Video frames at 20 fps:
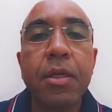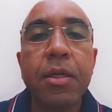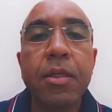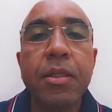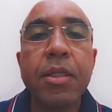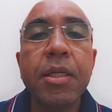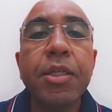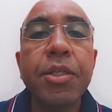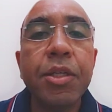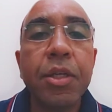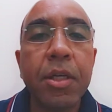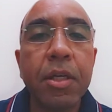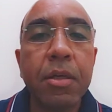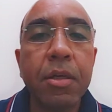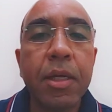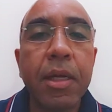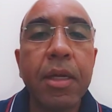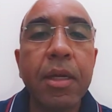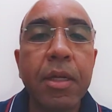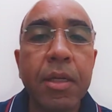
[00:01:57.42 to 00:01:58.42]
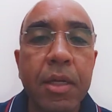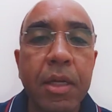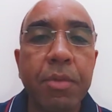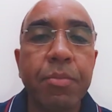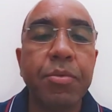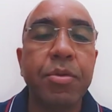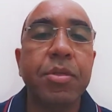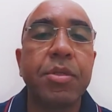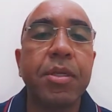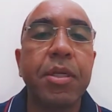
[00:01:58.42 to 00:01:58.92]
teaching and learning
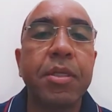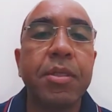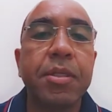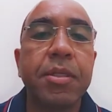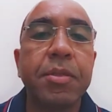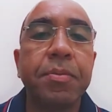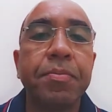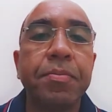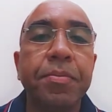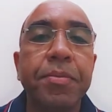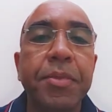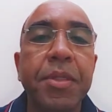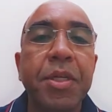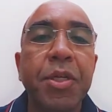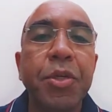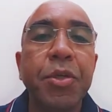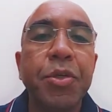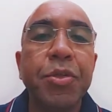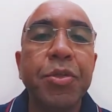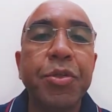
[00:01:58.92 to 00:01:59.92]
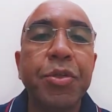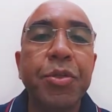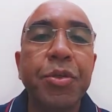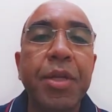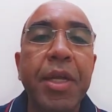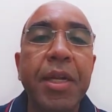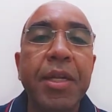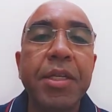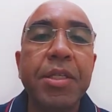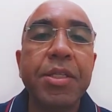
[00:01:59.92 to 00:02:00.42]
process. So
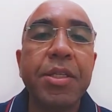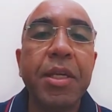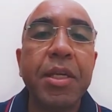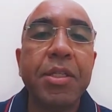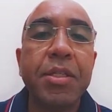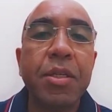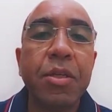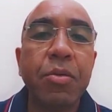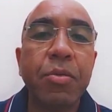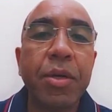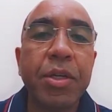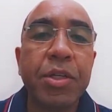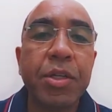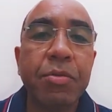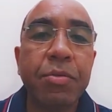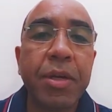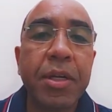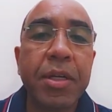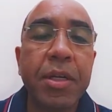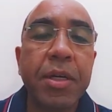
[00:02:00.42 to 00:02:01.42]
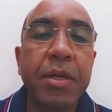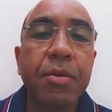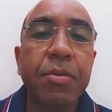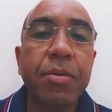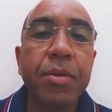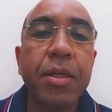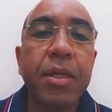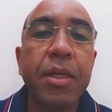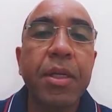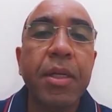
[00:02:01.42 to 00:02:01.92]
that is to answer the question right now.
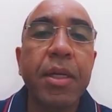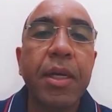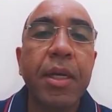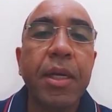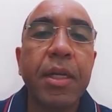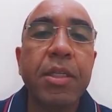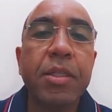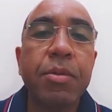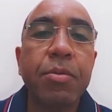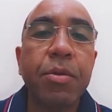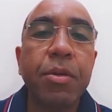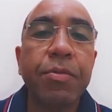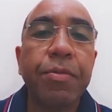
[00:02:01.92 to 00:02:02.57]
It's a